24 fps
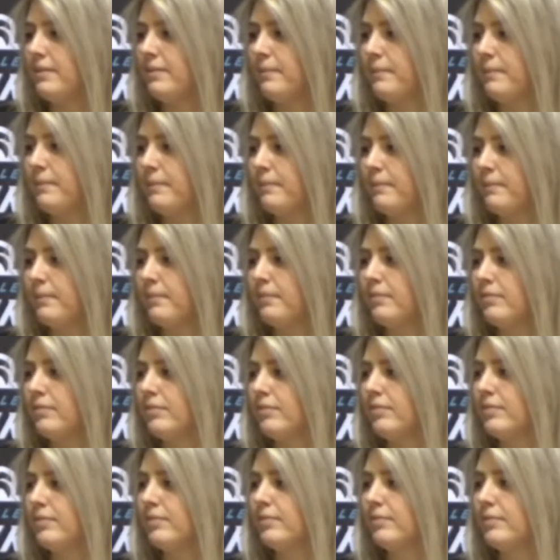
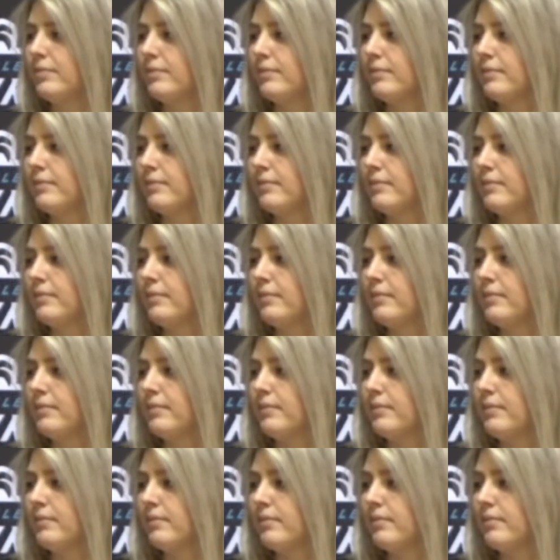
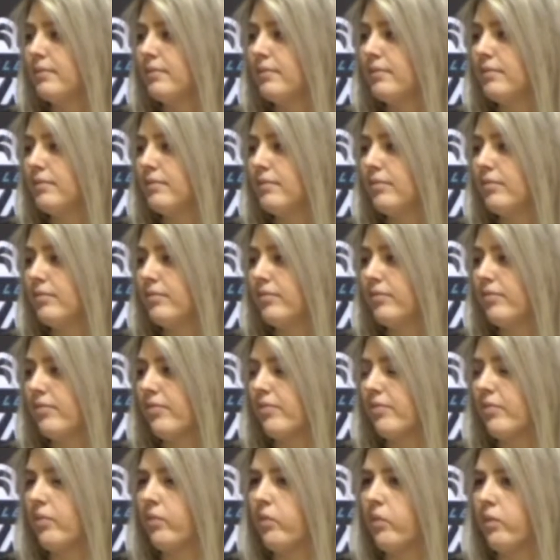
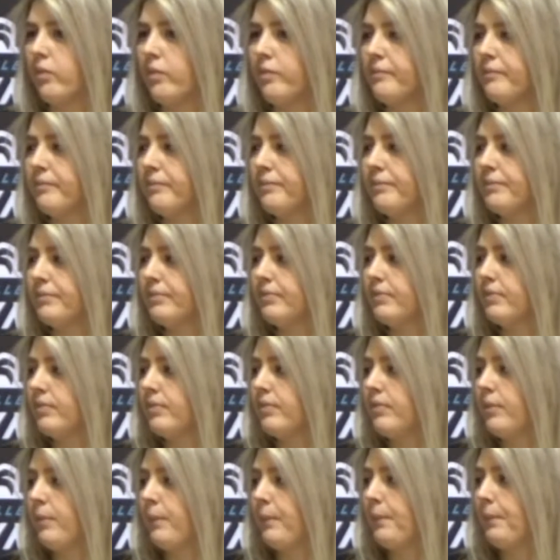
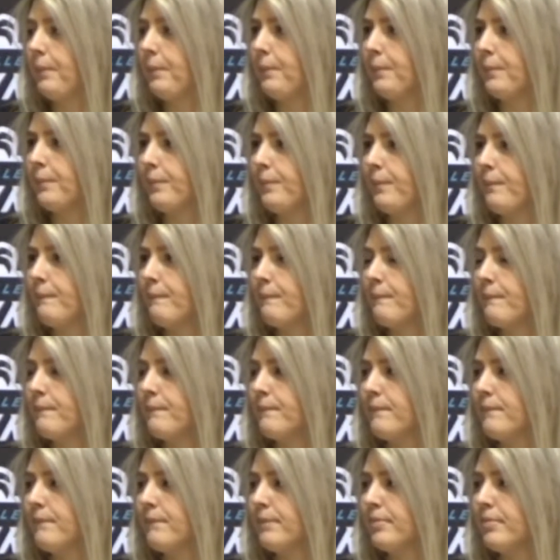
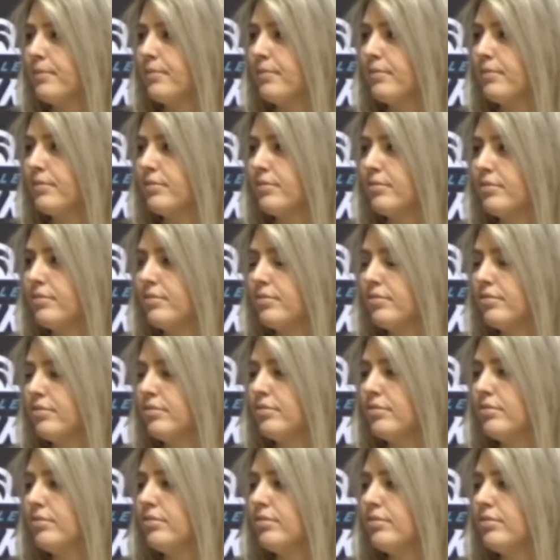
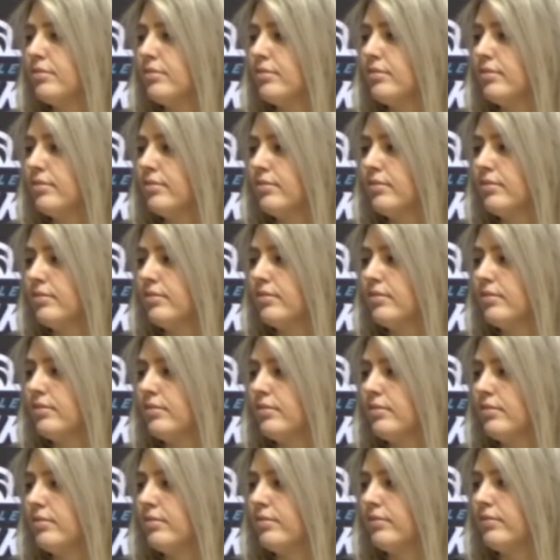
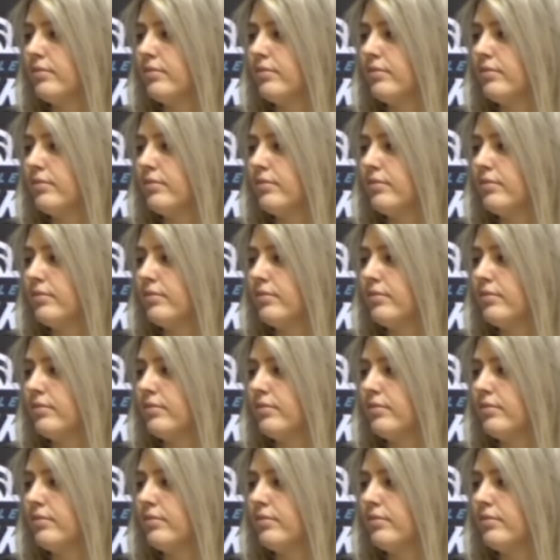The person shown says nothing.